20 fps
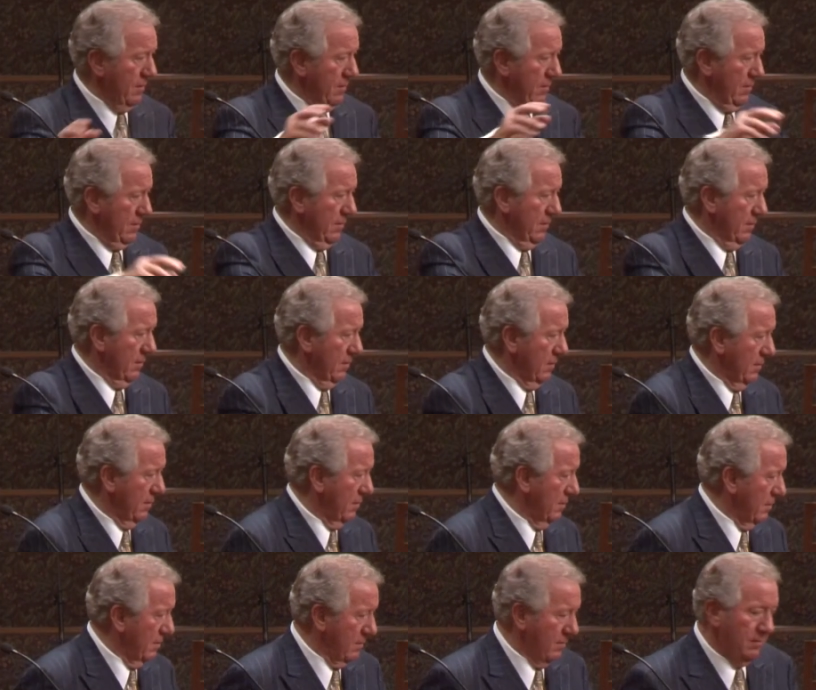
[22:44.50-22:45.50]

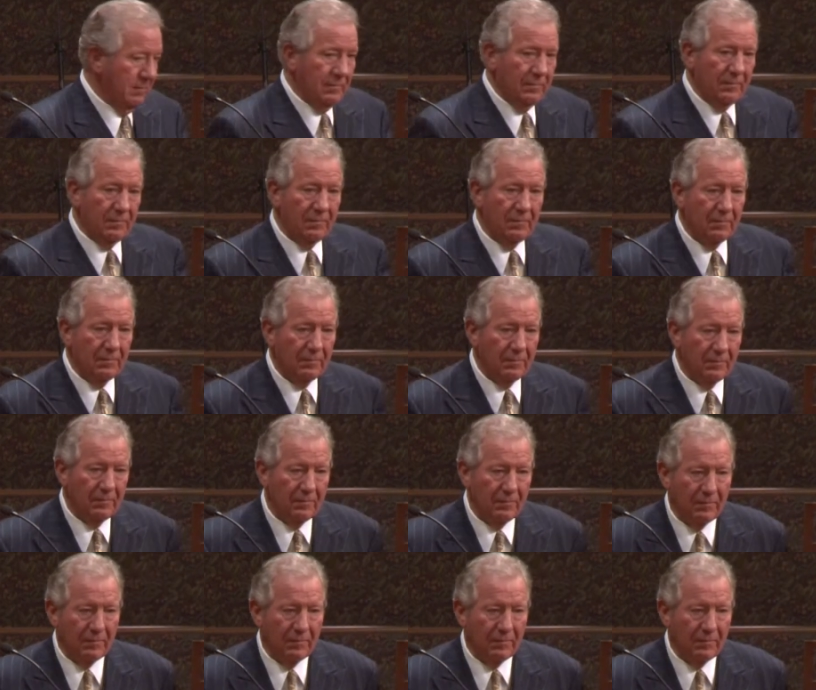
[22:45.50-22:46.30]
(silence)